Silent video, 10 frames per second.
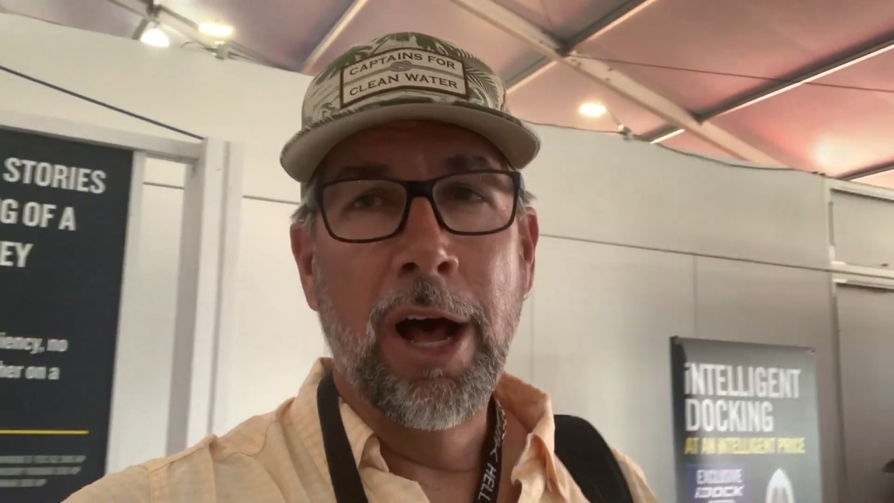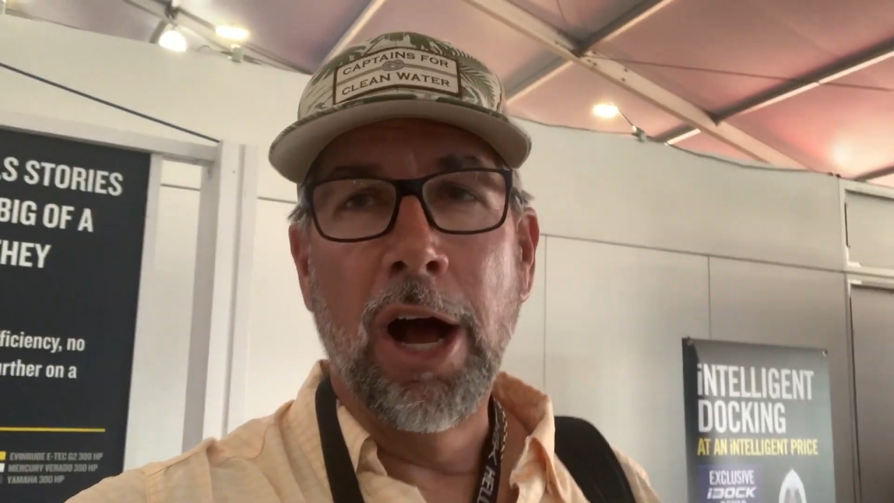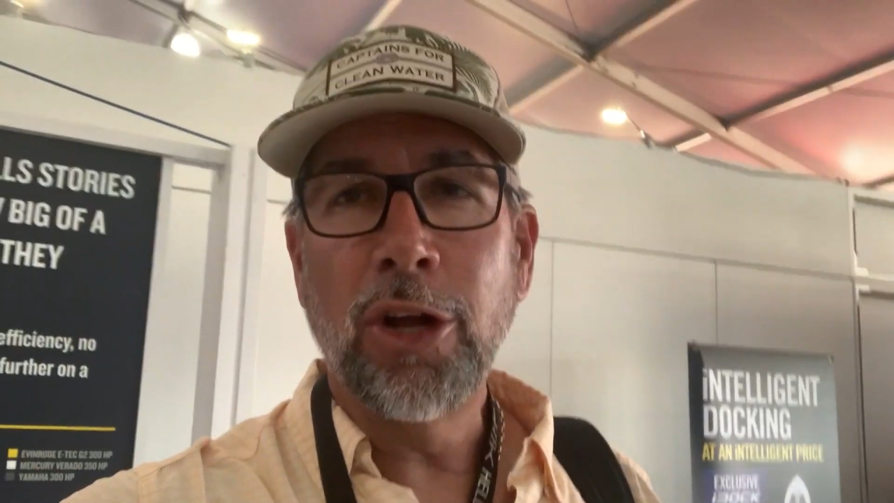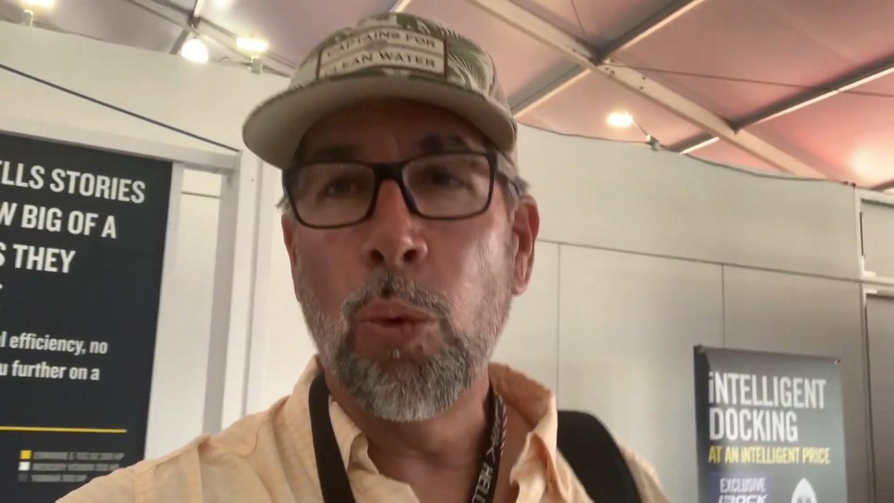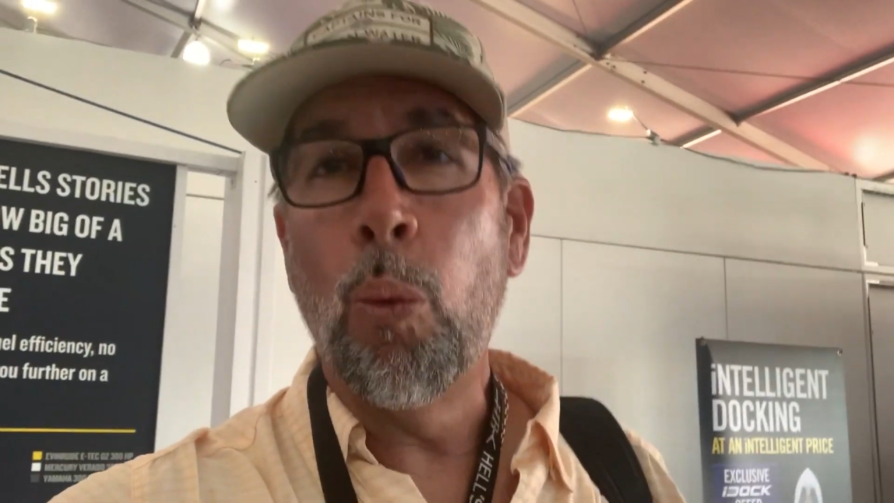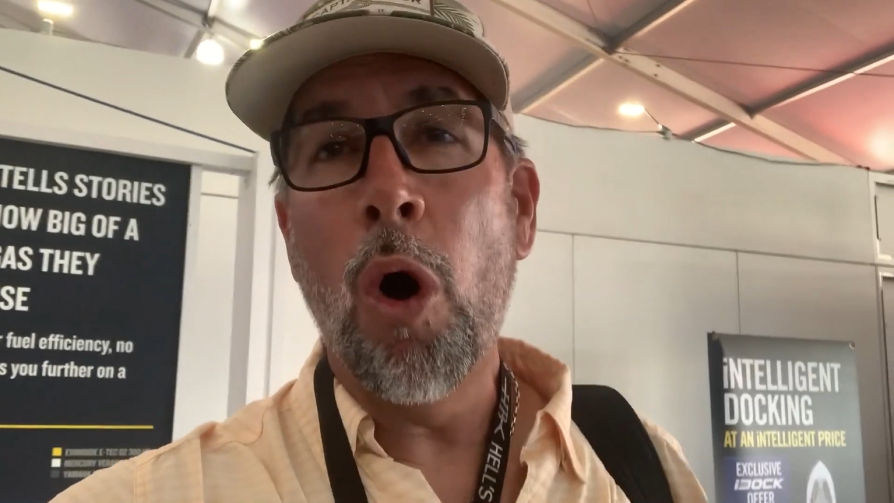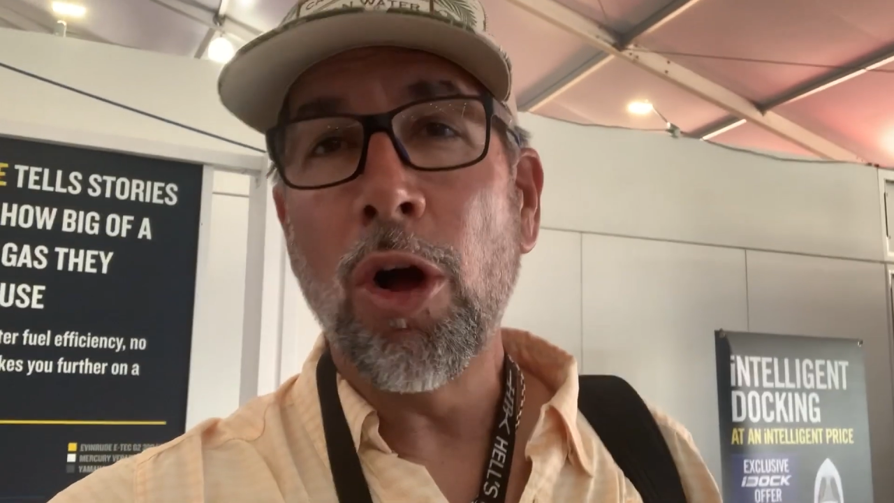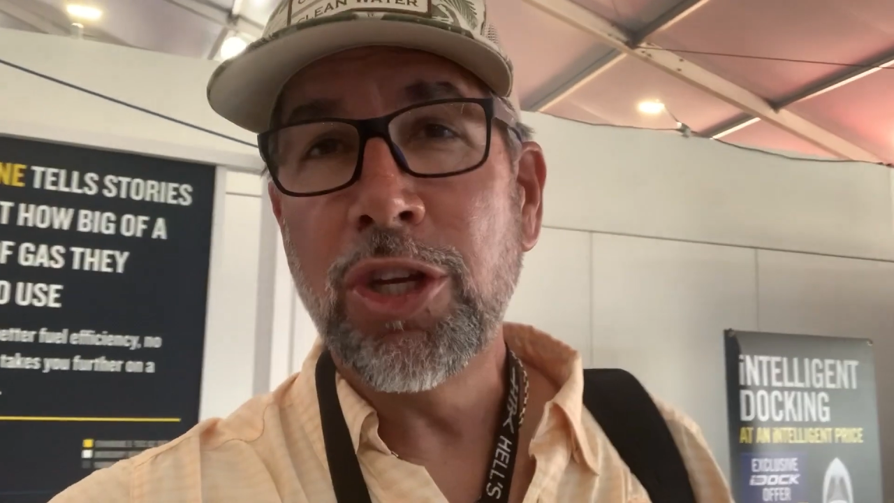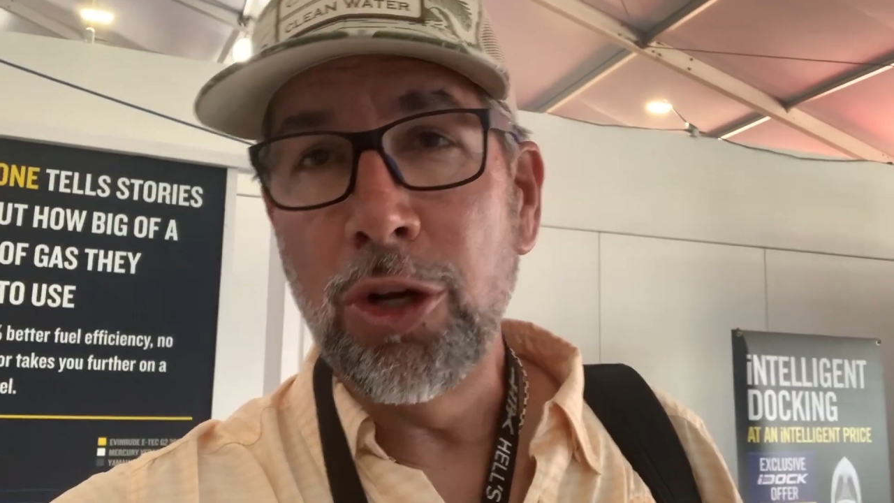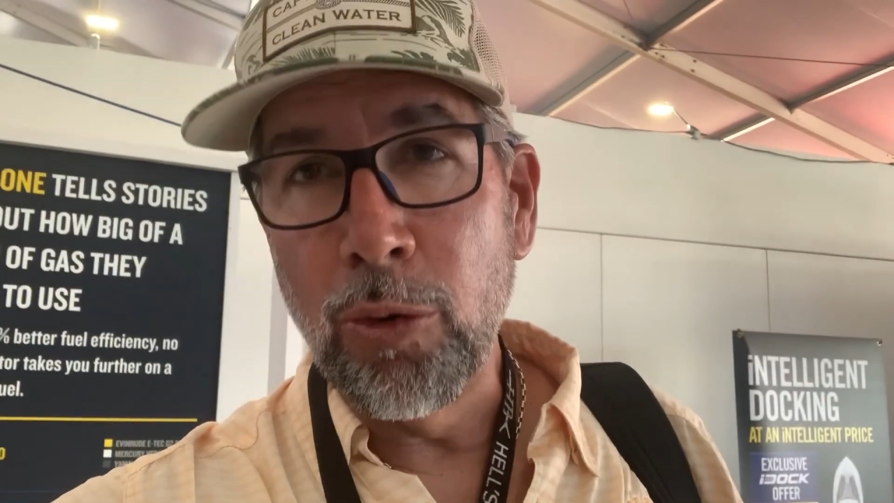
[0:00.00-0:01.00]
I'm gonna
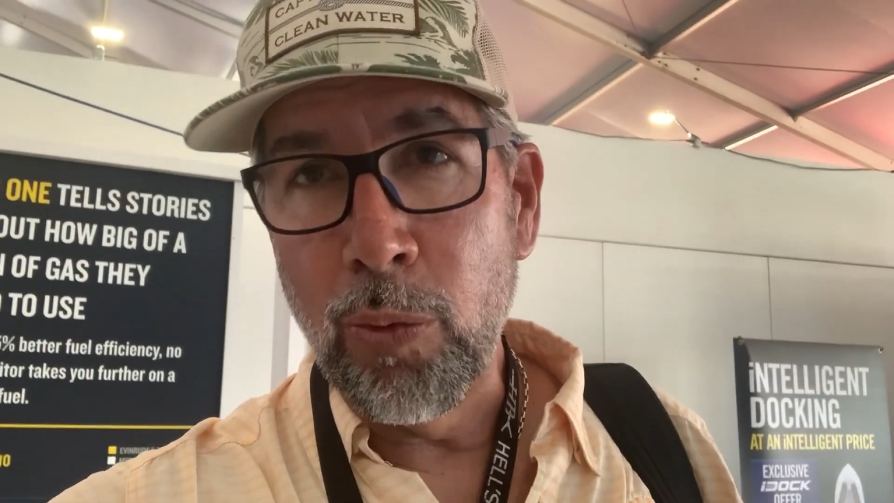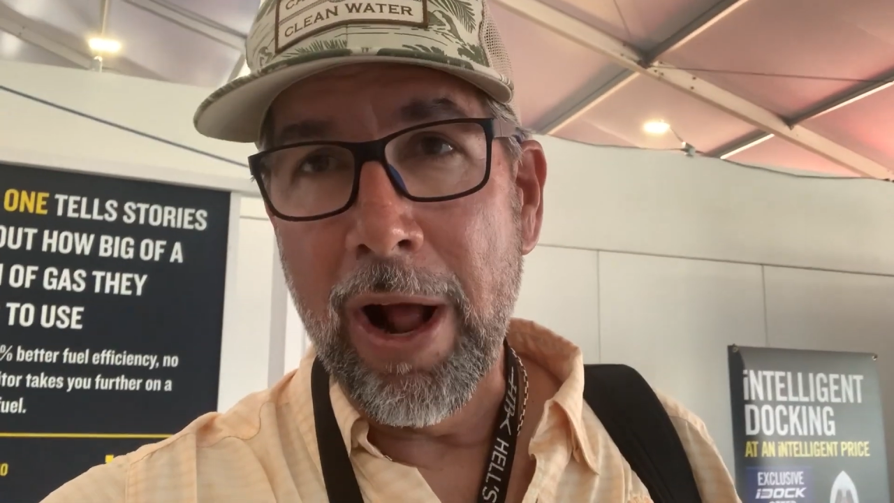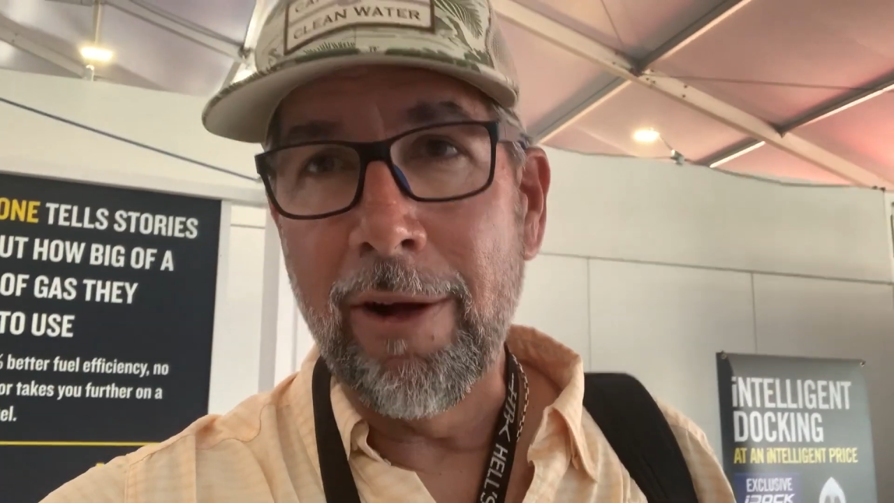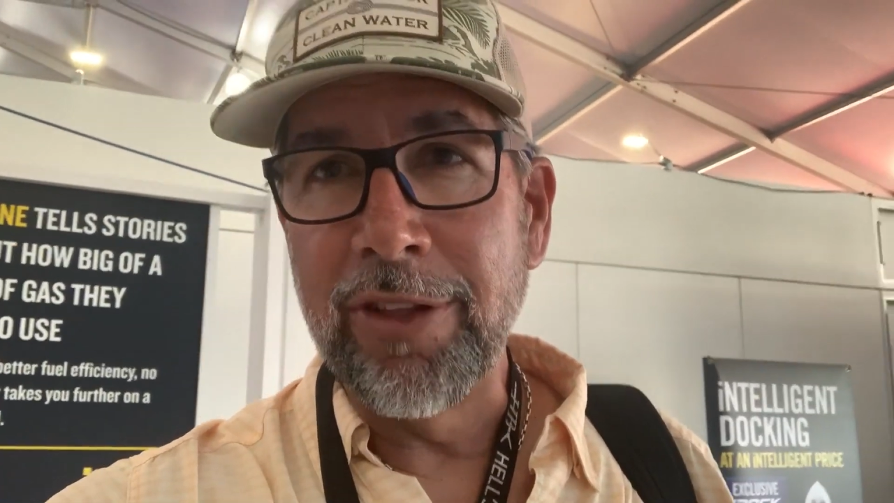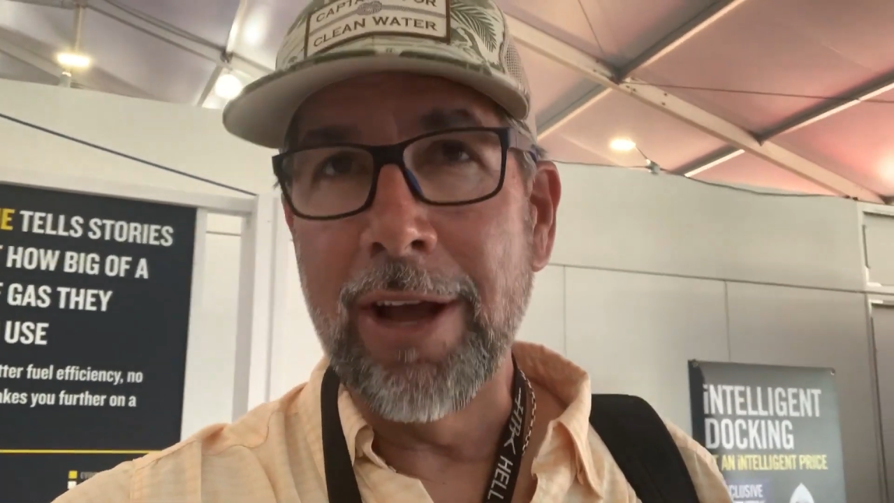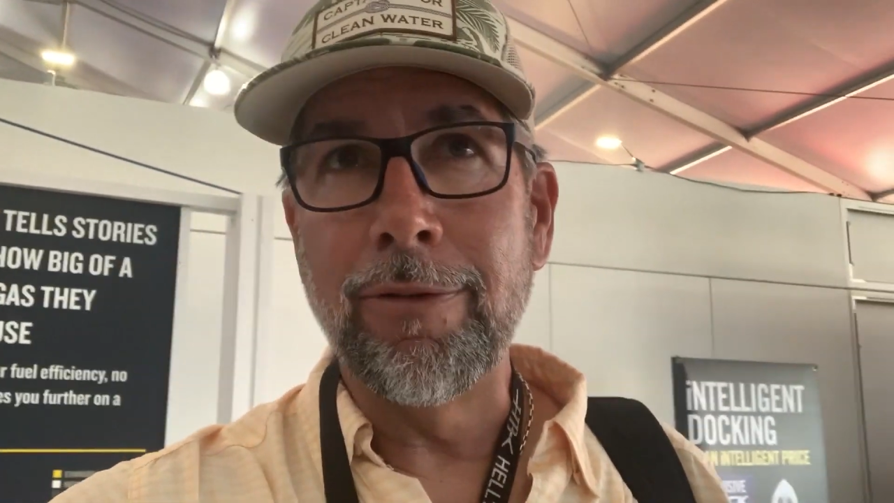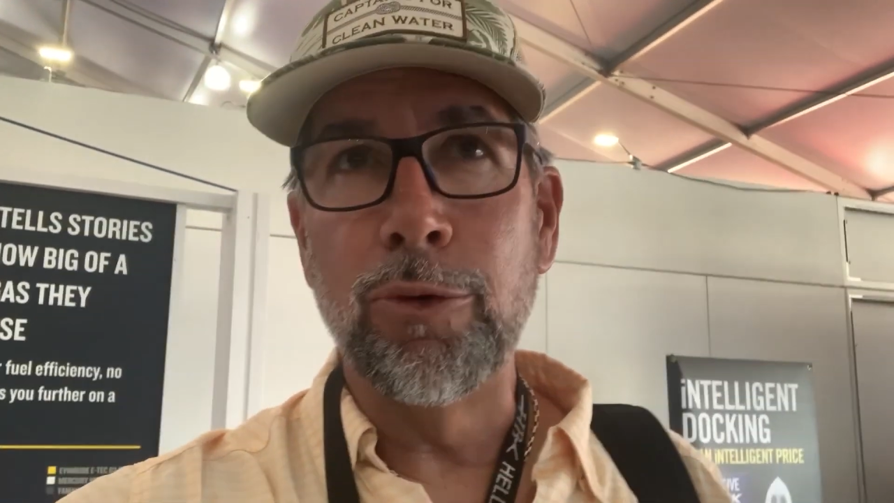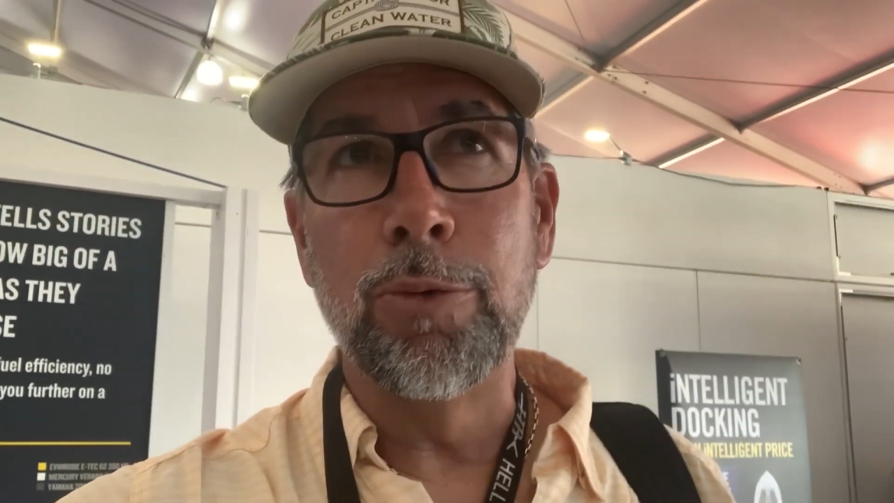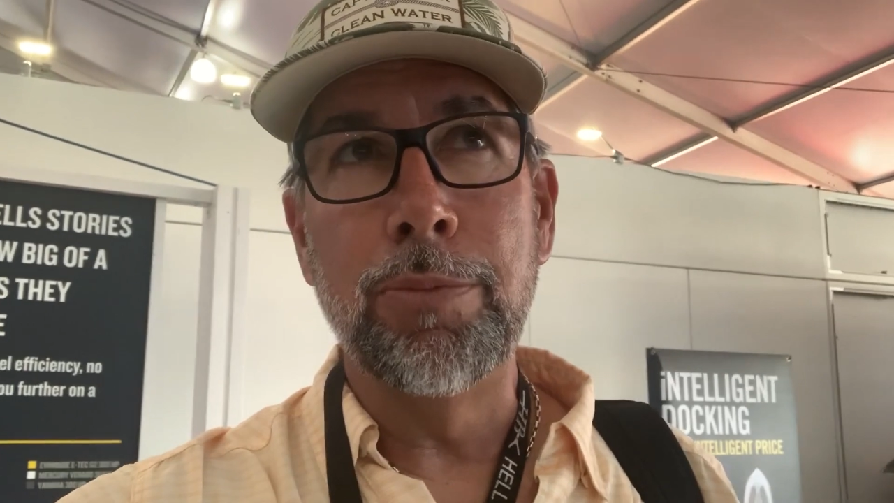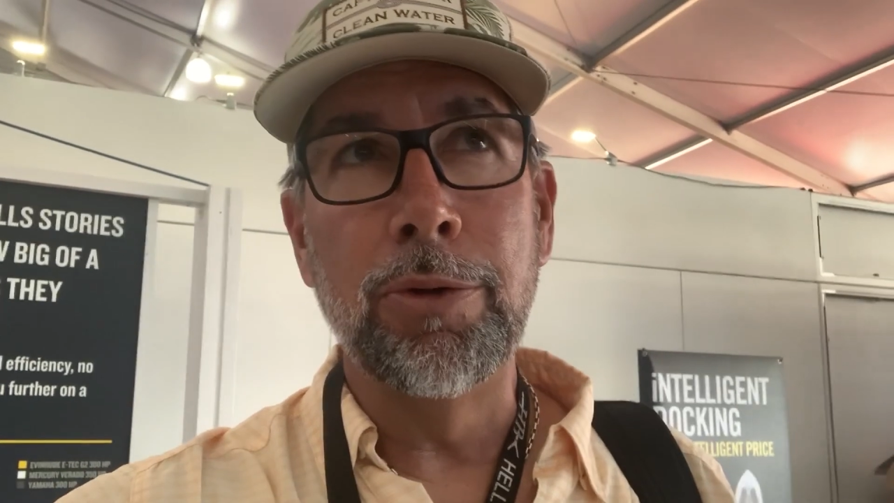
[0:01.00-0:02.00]
walk you around the Evinrude